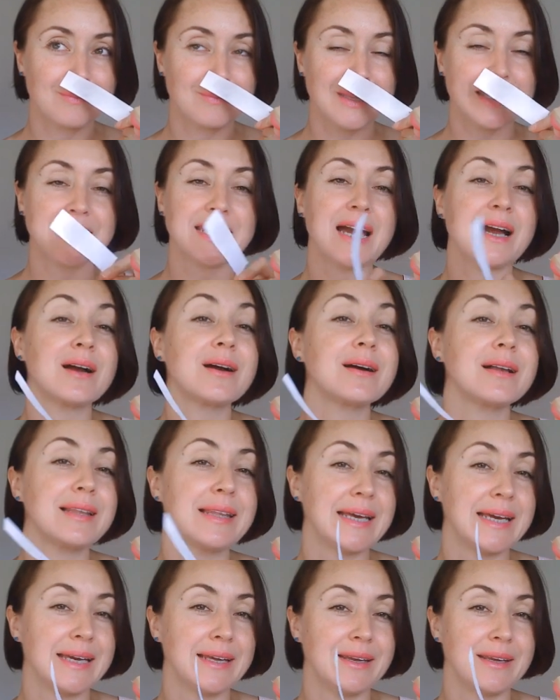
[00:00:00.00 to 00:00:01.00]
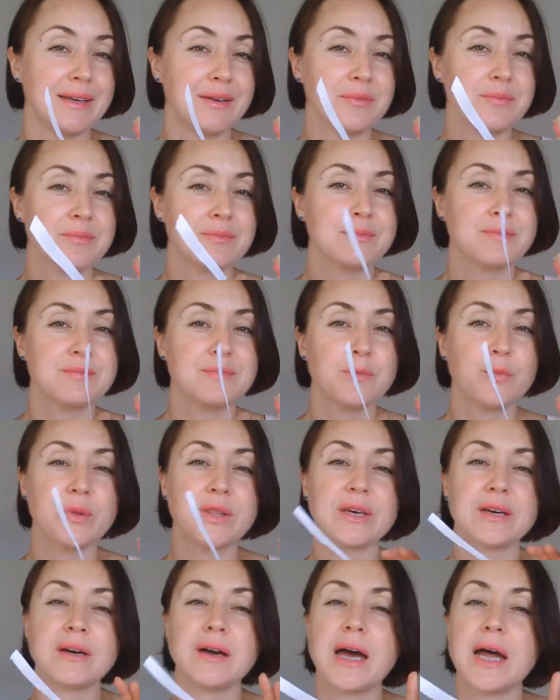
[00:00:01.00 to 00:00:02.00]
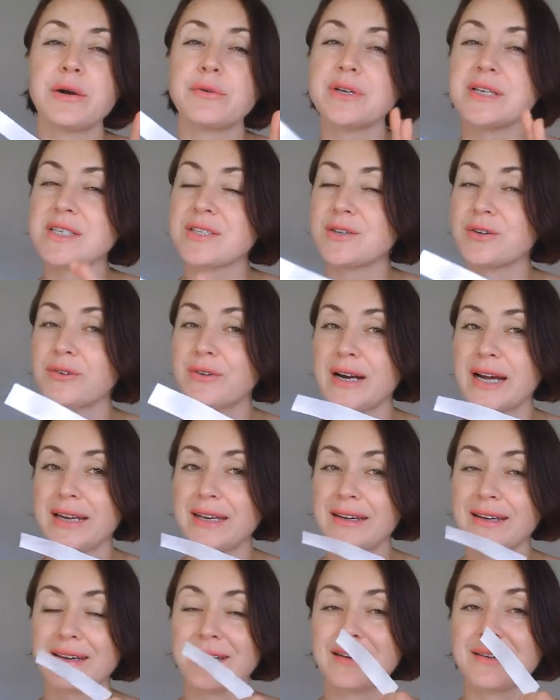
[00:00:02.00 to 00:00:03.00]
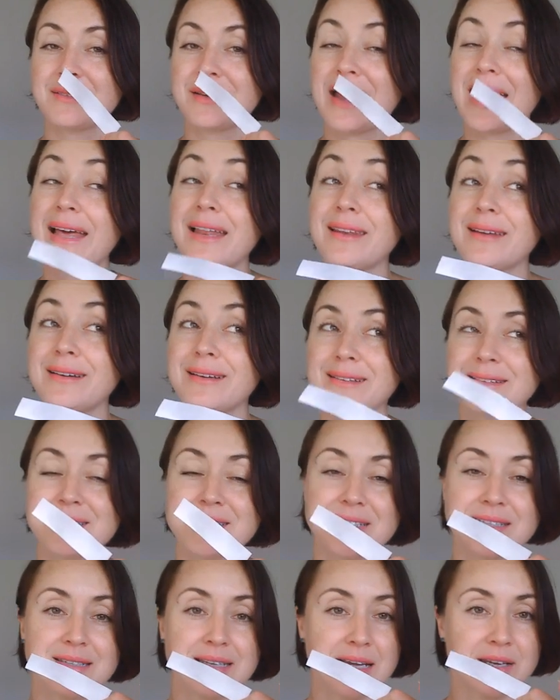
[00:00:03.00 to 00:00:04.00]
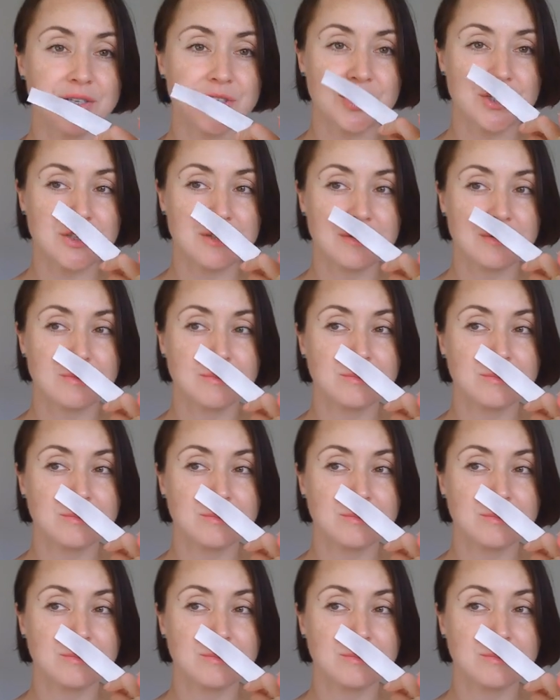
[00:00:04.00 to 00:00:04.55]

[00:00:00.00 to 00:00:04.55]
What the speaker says: Young lady with an aristocratic, elegant touch.